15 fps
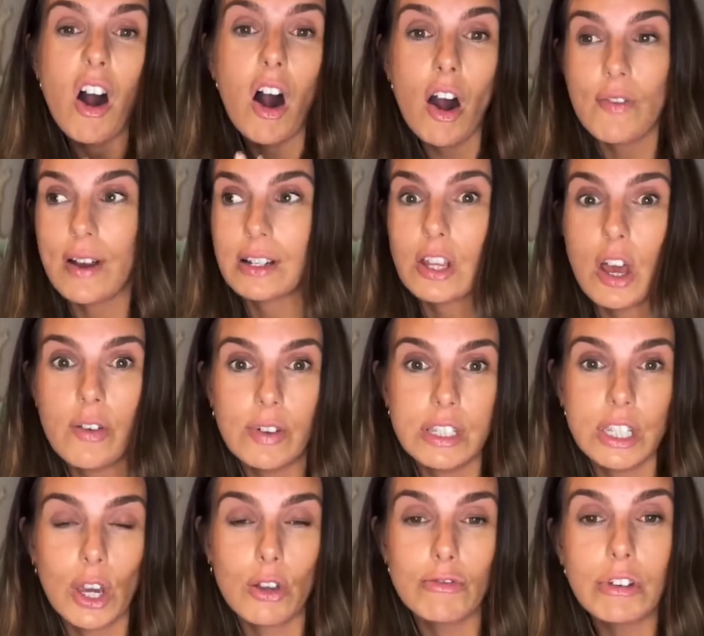I found her
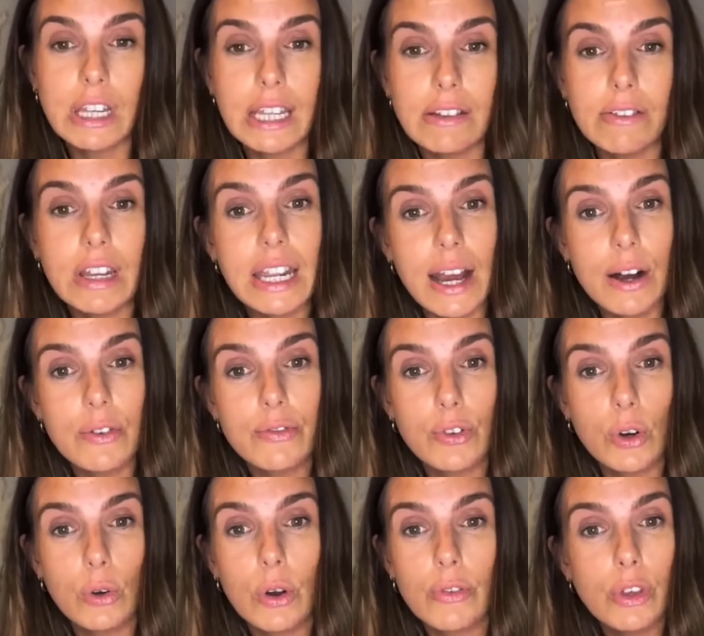video really really
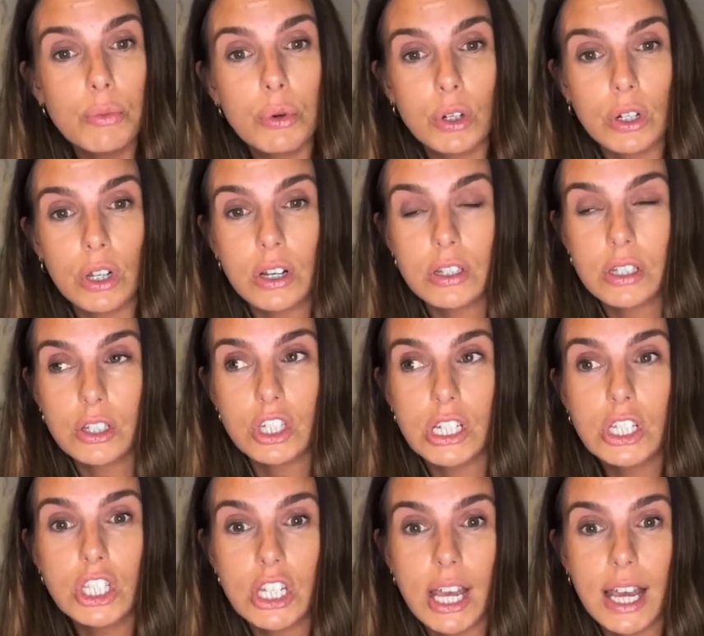helpful. A few products that she
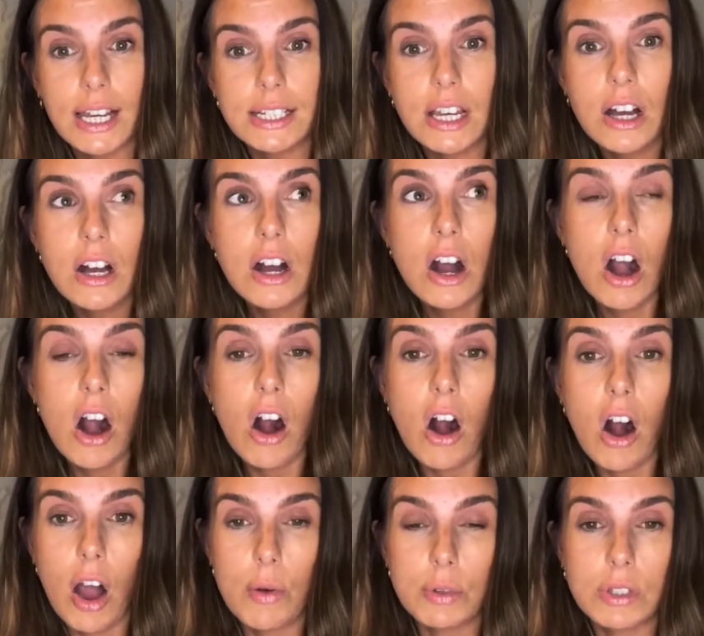shared,
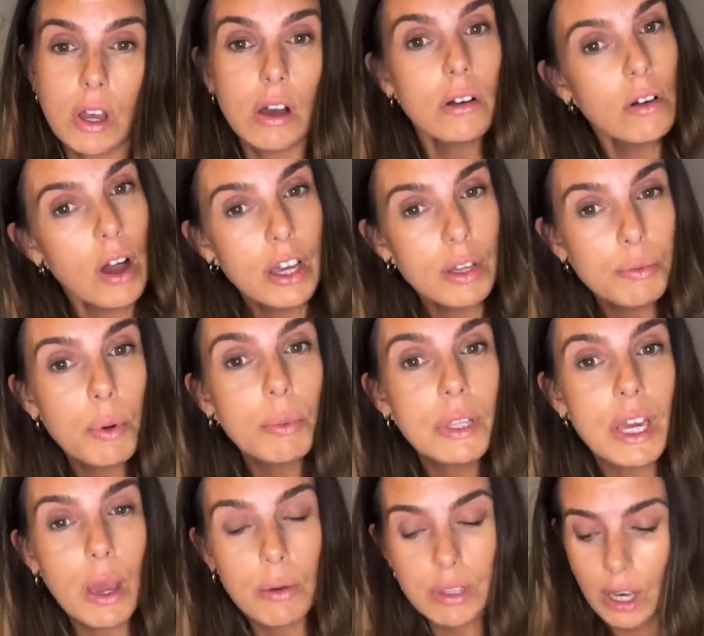I was like, oh, I could probably
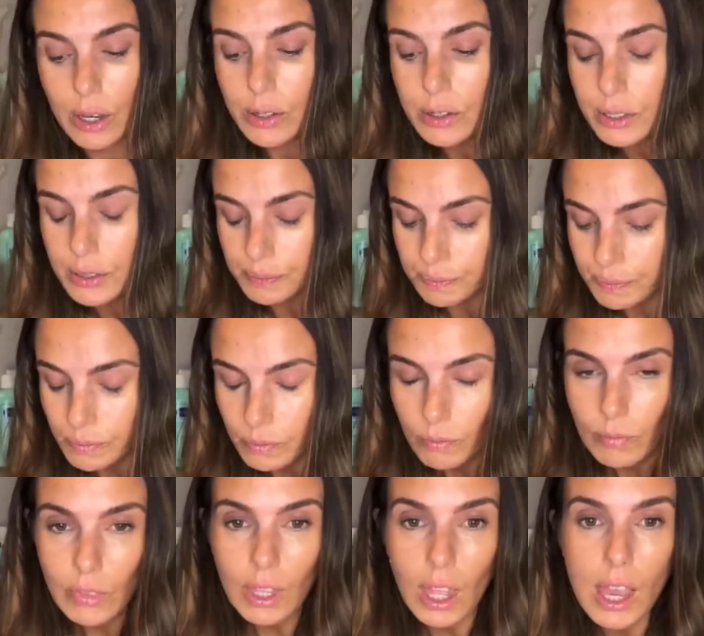go with those.
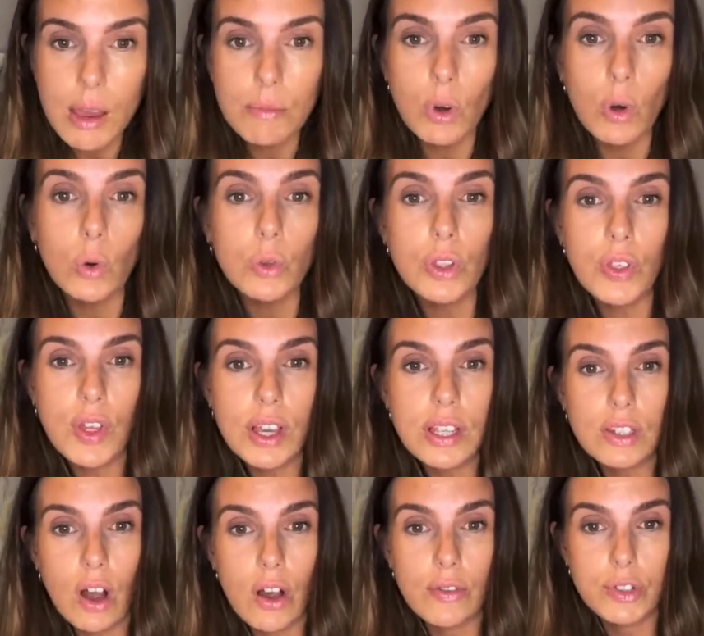Um, all the
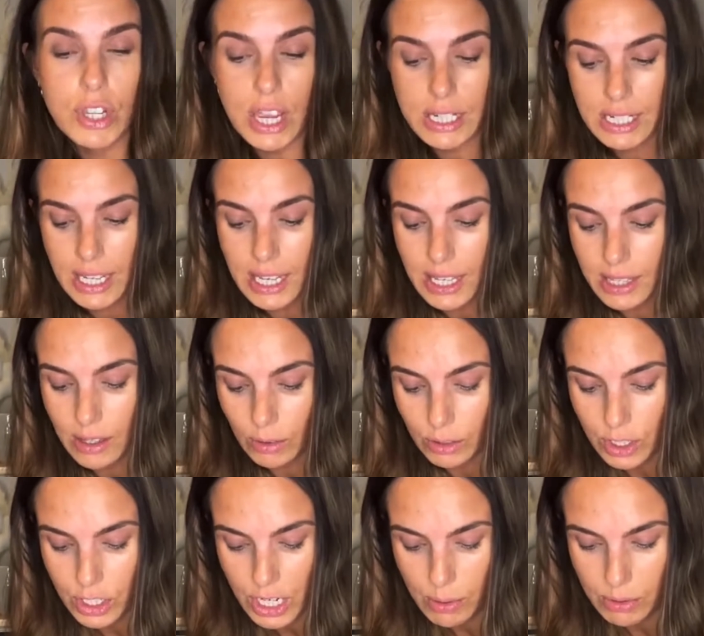things that I've shared here, I'm
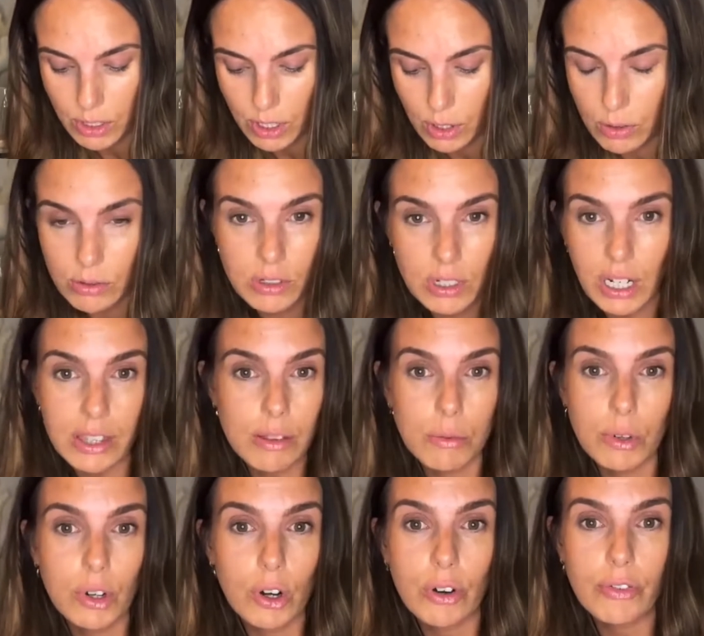going to share with you. None of them
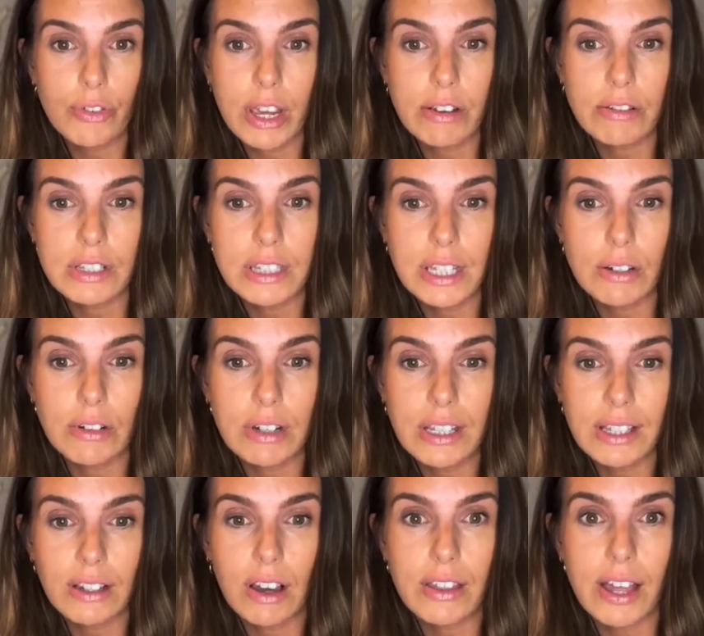have got fragrance in or
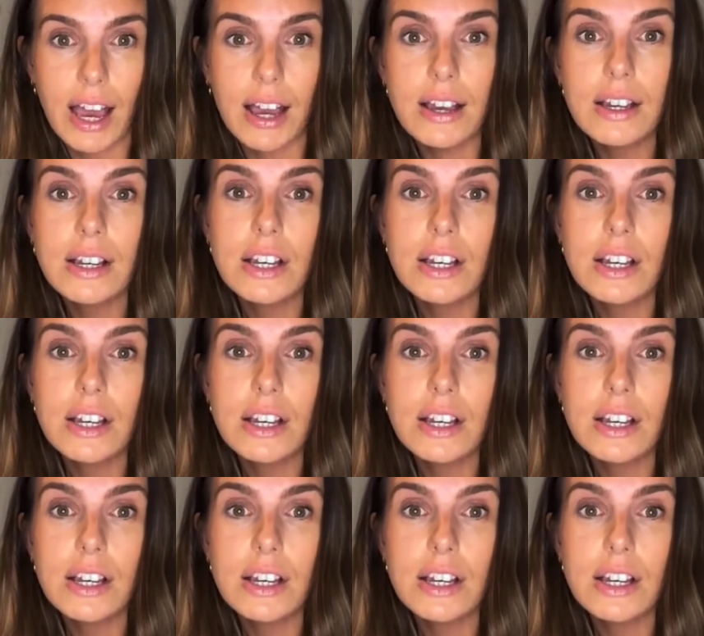anything like that.